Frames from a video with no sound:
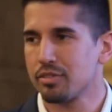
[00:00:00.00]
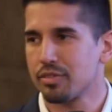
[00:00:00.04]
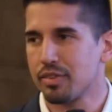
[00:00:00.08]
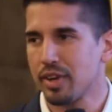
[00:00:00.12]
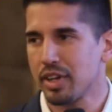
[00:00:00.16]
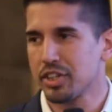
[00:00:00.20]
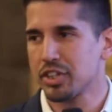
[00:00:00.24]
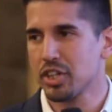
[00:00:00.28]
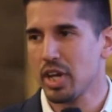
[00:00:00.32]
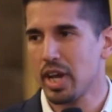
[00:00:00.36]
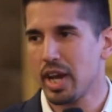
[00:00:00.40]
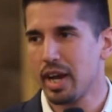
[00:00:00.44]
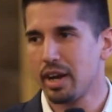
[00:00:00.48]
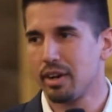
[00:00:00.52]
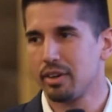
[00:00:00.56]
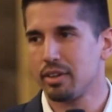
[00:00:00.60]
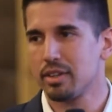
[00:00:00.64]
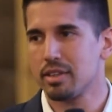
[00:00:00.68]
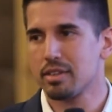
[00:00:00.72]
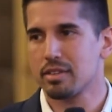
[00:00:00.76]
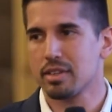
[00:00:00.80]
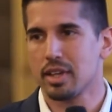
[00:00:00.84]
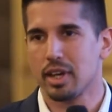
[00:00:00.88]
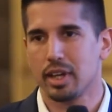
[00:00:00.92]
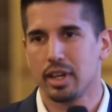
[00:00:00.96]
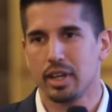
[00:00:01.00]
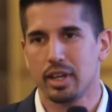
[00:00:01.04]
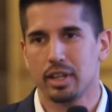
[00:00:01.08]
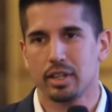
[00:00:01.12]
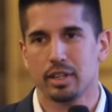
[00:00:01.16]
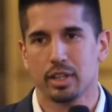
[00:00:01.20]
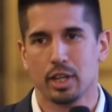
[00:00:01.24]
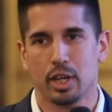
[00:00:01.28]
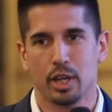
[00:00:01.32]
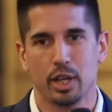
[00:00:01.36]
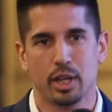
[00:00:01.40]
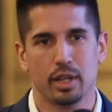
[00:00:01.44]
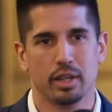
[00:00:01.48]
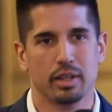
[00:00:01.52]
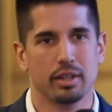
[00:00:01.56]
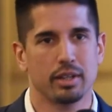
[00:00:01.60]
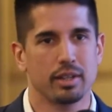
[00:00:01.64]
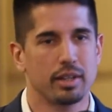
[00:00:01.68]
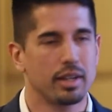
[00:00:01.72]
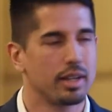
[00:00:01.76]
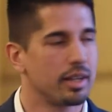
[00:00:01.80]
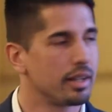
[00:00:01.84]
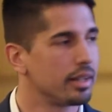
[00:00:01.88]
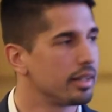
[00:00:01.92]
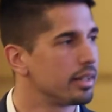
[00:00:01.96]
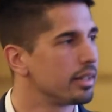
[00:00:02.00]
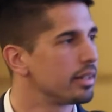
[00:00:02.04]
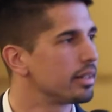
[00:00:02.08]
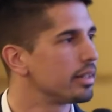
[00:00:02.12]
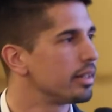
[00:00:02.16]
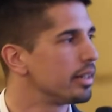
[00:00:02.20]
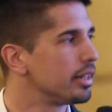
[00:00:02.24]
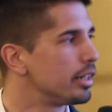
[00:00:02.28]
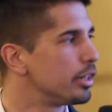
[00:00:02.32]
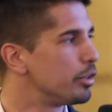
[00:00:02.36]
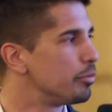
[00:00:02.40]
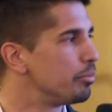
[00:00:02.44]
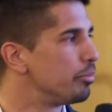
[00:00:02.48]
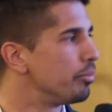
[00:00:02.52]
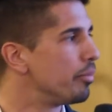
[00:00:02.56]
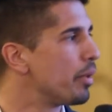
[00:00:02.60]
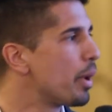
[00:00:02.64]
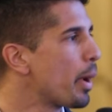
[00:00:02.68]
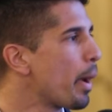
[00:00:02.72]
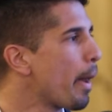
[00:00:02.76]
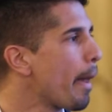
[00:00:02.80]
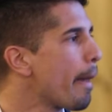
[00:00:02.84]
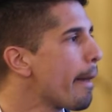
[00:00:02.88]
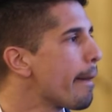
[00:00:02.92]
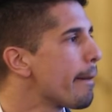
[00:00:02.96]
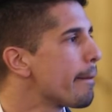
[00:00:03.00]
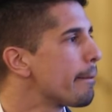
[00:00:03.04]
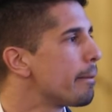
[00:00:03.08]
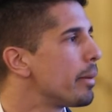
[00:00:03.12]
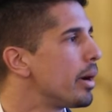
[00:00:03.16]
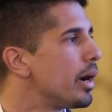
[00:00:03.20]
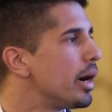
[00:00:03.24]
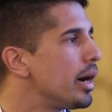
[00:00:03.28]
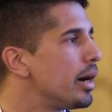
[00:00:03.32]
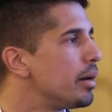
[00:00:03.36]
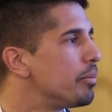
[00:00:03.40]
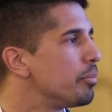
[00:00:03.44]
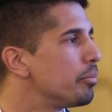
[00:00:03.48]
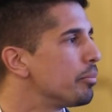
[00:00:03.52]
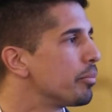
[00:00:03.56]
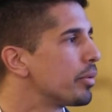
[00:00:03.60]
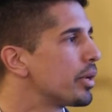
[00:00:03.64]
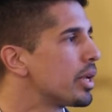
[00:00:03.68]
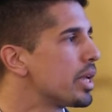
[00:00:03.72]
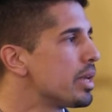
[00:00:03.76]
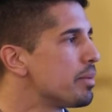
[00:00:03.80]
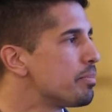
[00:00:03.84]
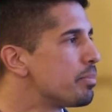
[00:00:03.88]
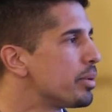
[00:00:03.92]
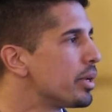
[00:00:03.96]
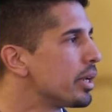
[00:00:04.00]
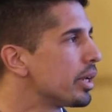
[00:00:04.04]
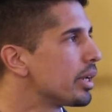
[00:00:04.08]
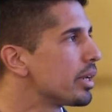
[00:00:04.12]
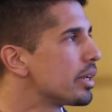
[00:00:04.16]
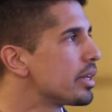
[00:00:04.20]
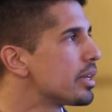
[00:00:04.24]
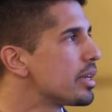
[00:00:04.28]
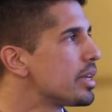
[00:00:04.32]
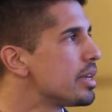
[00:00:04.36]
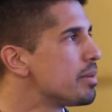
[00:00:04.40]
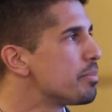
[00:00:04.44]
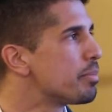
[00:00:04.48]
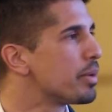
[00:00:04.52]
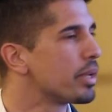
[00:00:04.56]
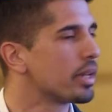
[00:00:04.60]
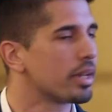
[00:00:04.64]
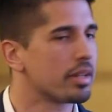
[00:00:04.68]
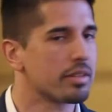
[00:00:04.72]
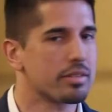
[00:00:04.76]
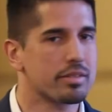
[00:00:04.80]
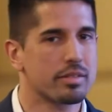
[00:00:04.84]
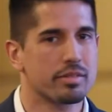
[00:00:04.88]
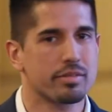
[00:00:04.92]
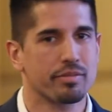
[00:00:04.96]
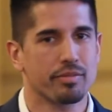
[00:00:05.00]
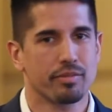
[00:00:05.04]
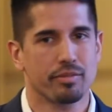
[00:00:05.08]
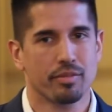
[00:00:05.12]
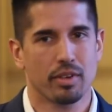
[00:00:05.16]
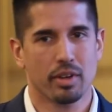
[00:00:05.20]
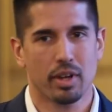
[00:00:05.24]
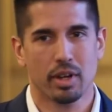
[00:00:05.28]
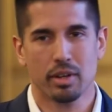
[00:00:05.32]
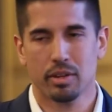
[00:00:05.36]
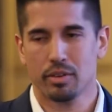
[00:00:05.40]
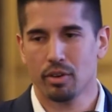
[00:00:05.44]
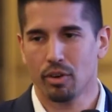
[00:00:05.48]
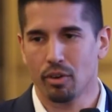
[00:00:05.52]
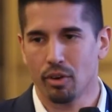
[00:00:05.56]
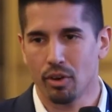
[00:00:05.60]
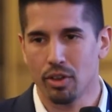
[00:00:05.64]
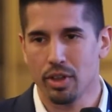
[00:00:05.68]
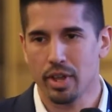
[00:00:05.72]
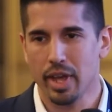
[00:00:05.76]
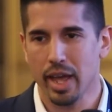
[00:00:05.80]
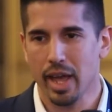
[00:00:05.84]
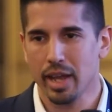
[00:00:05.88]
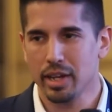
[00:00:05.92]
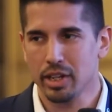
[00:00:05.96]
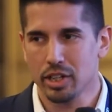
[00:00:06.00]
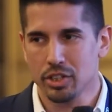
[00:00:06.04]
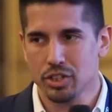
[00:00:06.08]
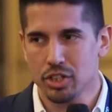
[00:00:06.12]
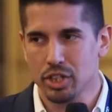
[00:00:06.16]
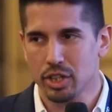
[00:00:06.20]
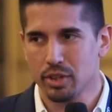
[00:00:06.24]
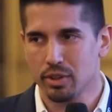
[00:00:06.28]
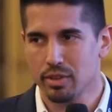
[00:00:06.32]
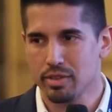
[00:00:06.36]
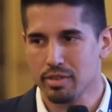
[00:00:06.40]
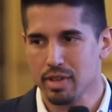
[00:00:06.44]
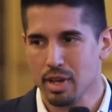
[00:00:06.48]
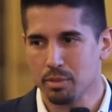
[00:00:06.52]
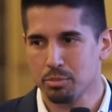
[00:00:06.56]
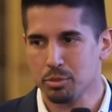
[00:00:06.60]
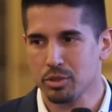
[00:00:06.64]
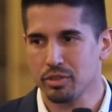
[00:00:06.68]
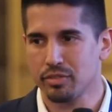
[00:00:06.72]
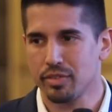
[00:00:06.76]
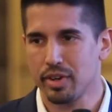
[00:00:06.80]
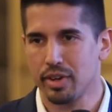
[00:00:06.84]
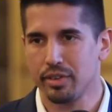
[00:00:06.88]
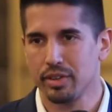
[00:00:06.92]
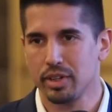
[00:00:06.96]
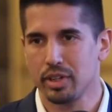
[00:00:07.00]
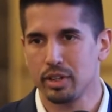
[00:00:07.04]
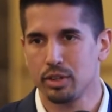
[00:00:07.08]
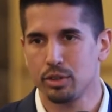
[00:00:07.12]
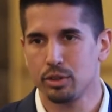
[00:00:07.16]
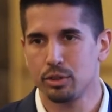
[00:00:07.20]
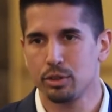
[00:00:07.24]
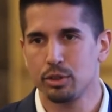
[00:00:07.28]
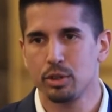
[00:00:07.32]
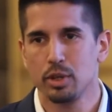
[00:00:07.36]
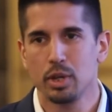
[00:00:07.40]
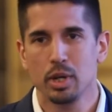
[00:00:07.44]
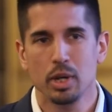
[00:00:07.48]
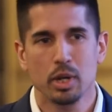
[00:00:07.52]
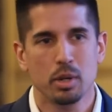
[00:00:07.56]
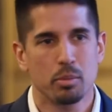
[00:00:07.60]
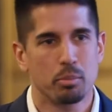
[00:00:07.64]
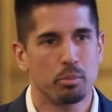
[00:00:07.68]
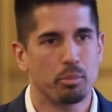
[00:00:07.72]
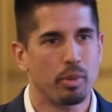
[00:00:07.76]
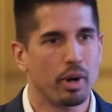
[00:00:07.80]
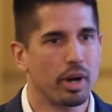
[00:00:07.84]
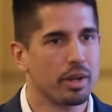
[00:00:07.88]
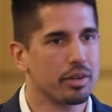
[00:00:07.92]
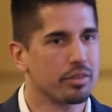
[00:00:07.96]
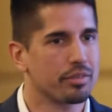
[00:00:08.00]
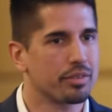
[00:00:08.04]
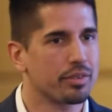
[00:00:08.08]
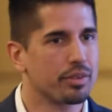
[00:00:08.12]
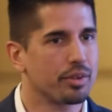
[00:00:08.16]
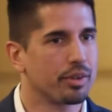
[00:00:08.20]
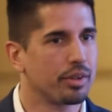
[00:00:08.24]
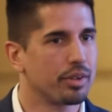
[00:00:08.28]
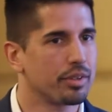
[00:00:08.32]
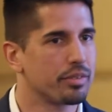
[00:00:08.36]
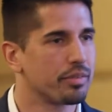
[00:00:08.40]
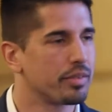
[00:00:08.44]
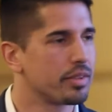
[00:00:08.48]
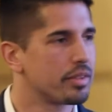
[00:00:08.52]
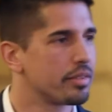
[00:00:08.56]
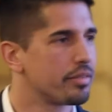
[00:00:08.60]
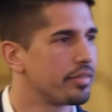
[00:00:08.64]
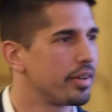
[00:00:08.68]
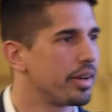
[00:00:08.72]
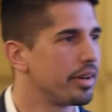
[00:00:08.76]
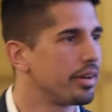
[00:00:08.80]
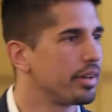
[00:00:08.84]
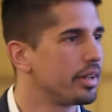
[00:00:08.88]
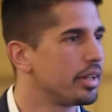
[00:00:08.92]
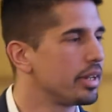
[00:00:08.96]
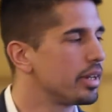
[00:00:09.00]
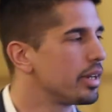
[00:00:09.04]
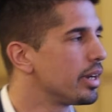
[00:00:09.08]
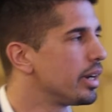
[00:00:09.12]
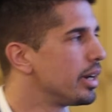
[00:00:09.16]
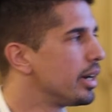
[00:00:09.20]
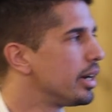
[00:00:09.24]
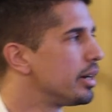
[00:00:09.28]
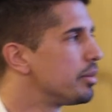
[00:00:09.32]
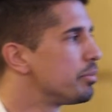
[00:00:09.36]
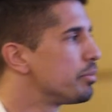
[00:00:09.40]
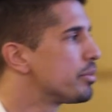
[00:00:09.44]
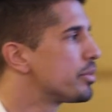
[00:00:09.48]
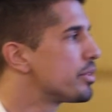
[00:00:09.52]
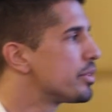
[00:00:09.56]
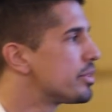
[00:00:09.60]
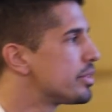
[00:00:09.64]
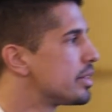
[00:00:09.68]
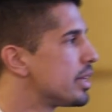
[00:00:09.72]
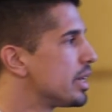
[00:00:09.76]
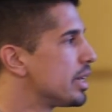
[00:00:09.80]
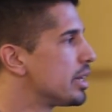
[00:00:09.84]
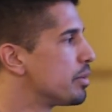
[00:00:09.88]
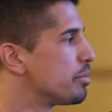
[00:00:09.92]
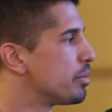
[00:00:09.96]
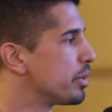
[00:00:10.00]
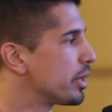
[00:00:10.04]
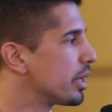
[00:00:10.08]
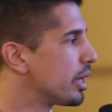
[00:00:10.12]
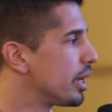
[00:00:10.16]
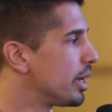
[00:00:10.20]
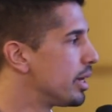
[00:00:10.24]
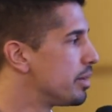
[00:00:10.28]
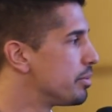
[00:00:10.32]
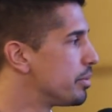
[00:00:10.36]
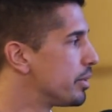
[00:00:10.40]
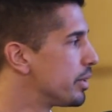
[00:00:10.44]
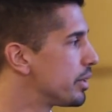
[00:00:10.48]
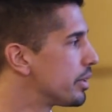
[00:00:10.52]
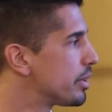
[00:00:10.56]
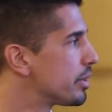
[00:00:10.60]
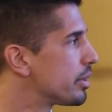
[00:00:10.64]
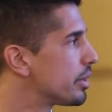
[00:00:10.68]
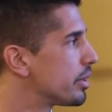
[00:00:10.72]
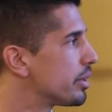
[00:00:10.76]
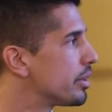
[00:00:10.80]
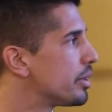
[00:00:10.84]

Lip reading: fresh air inside and keeping this on the energy consumption very low, but of course with a very sustainable climate.